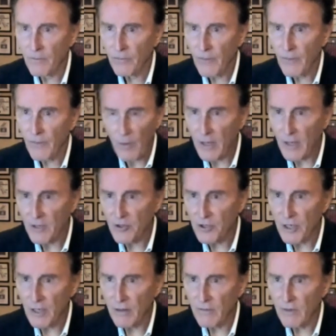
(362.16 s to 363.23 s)
And we
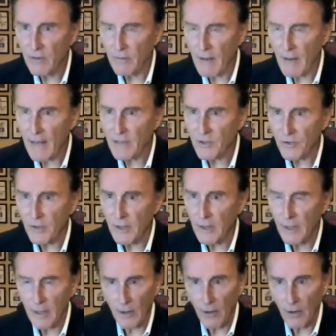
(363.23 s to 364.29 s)
achieved mastery
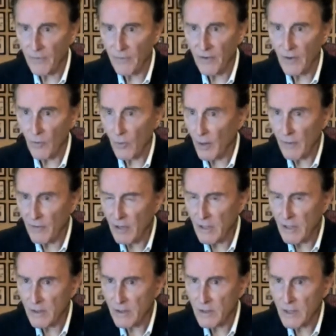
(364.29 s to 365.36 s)
in our field, whatever it
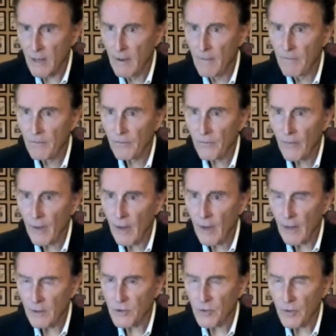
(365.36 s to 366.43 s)
is.
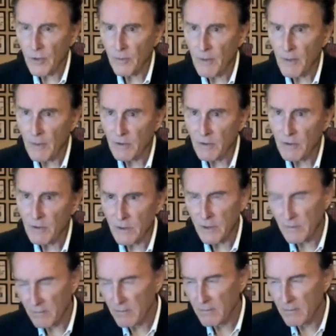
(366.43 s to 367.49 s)
And so other people says,
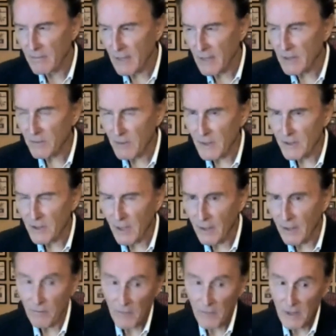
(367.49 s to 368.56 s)
that's my
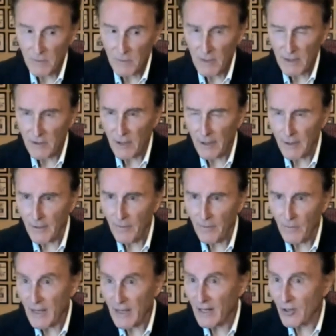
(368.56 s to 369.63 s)
son. That's my daughter.
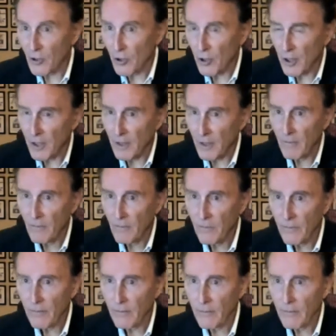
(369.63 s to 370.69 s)
They did good.
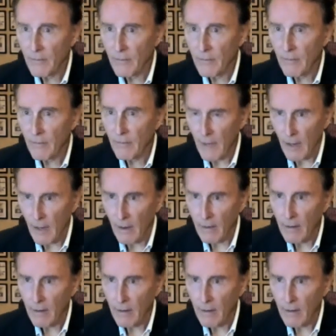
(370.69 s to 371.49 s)
Yeah.